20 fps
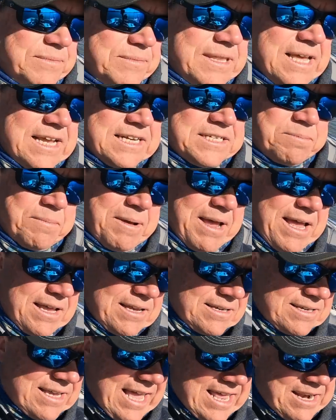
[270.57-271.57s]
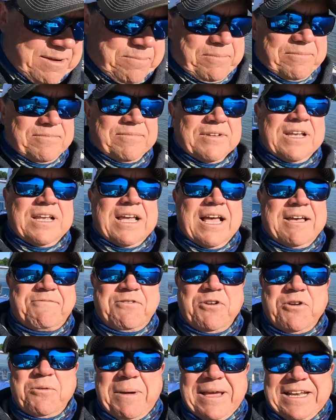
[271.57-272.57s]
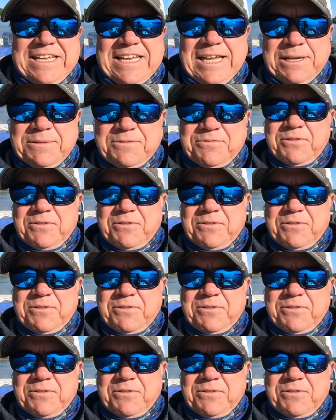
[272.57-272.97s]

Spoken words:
That's my kind of a few of my tips